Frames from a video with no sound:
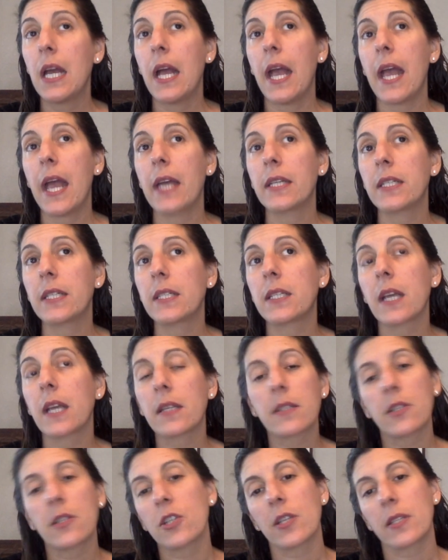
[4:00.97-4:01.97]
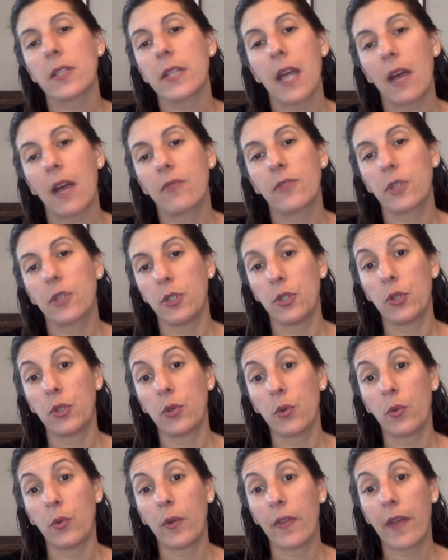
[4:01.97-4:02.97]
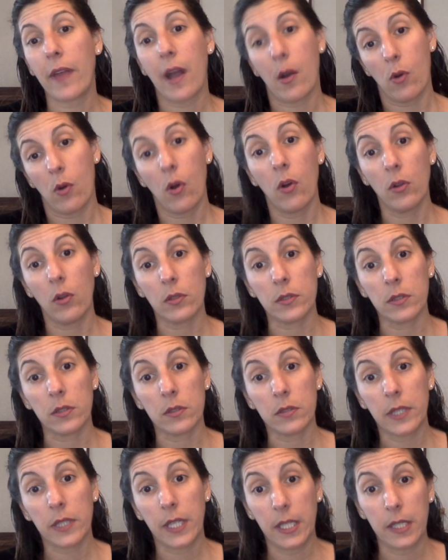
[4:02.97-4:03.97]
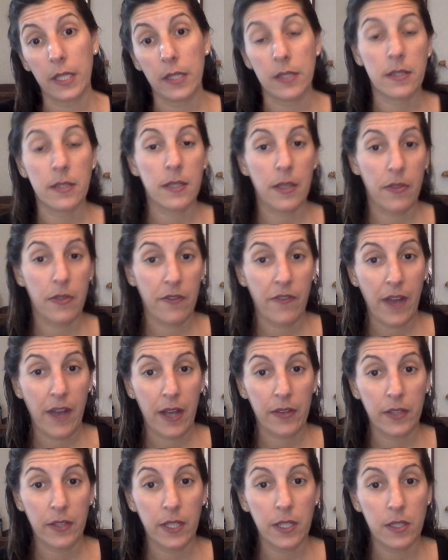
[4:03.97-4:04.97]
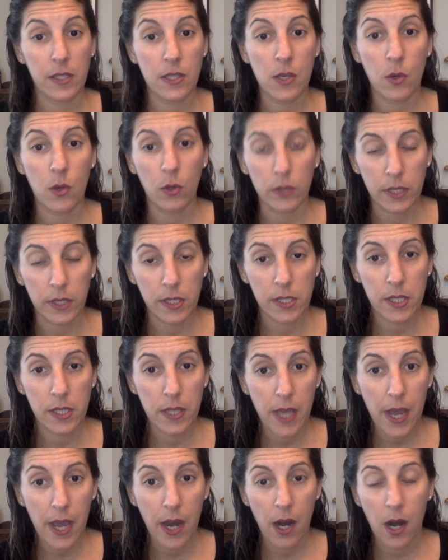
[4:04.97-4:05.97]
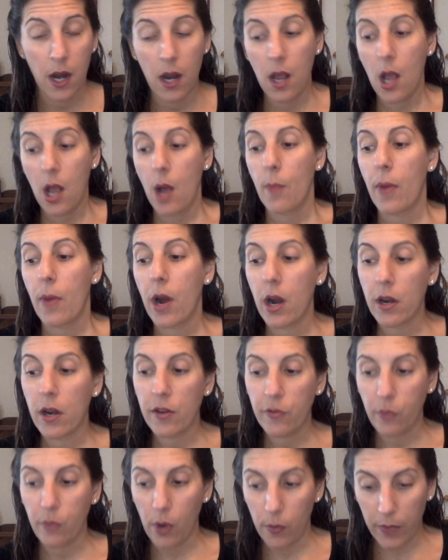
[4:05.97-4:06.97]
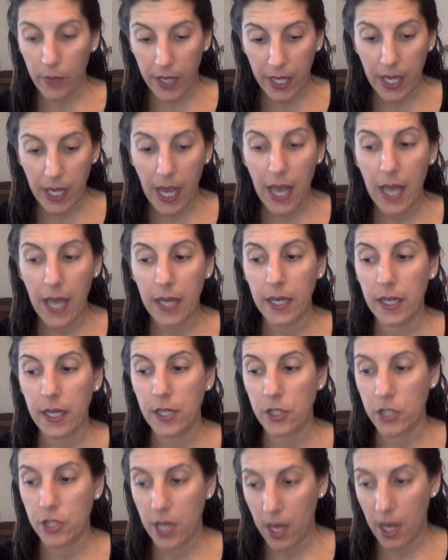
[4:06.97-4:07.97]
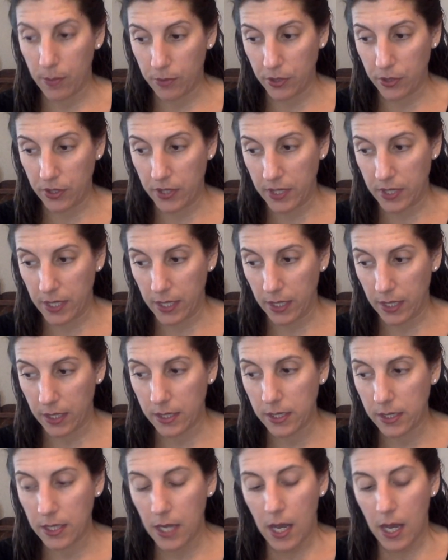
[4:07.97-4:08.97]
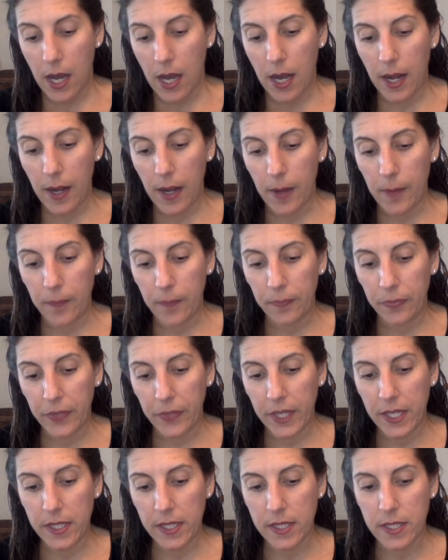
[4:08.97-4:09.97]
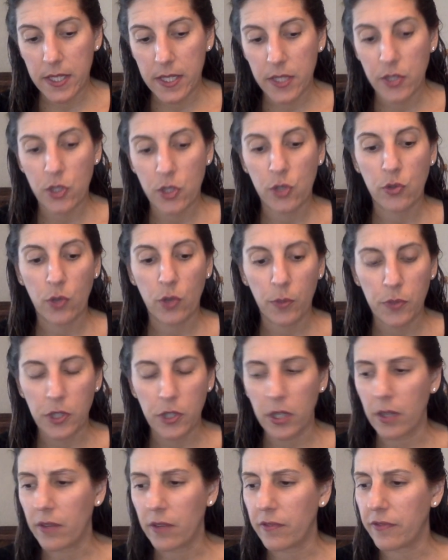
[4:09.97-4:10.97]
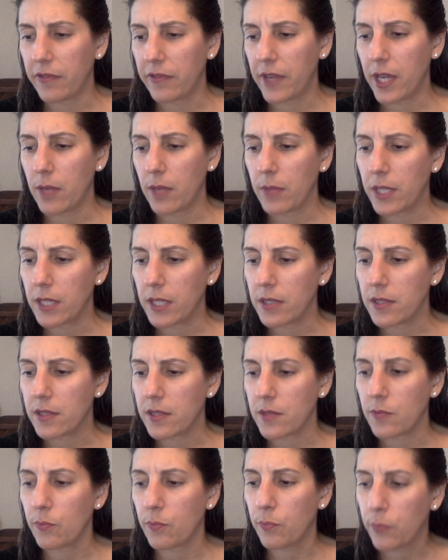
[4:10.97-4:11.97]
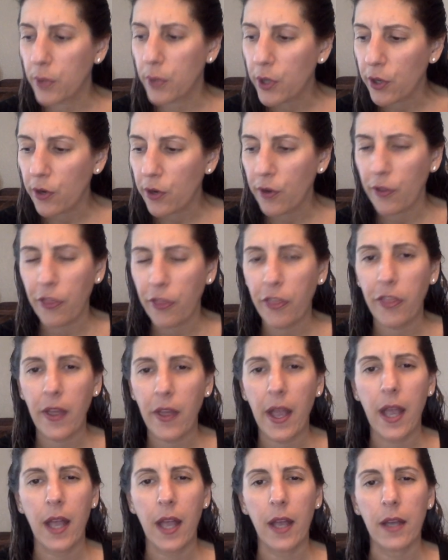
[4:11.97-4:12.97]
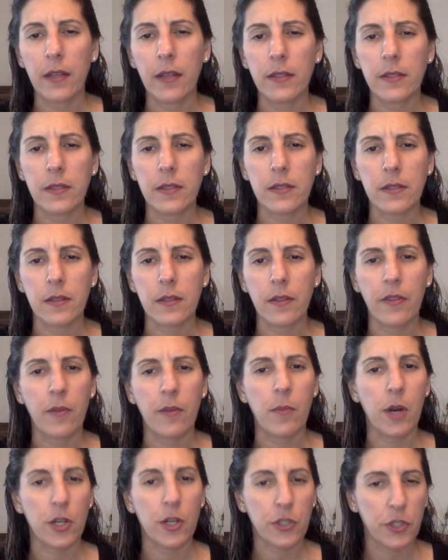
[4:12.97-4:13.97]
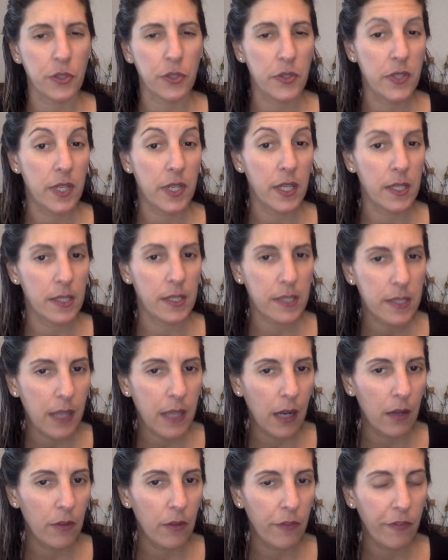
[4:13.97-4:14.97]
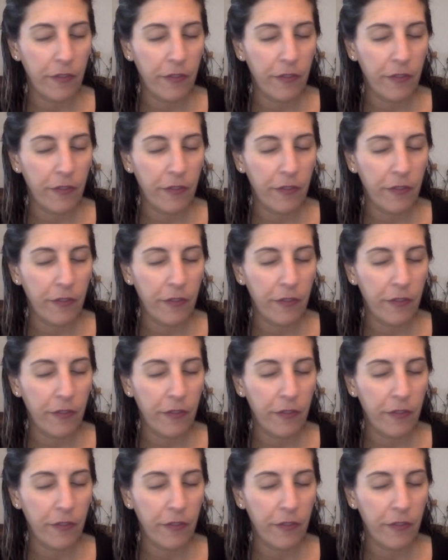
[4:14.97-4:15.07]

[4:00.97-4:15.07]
and it doesn't just have to do with how old he is and the fact that he's the oldest there. Part of what we get in chapter 6 um, is this description of Amy's birth and the Marshalsea itself.